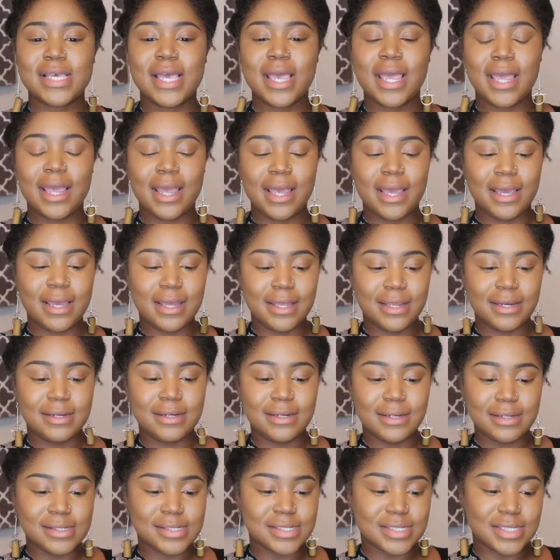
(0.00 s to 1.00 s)

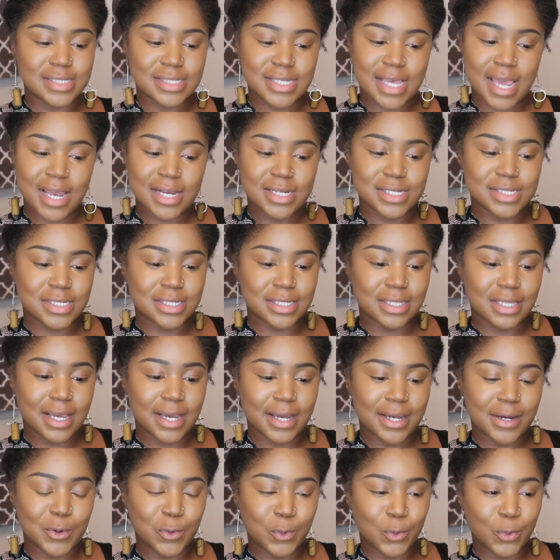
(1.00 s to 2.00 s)
and just had to
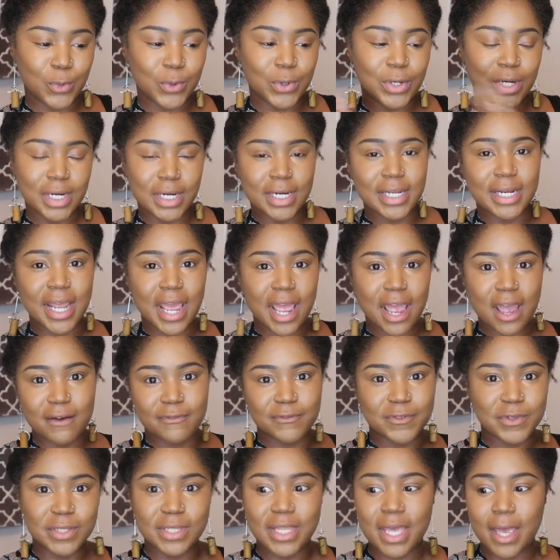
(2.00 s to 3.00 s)
like run after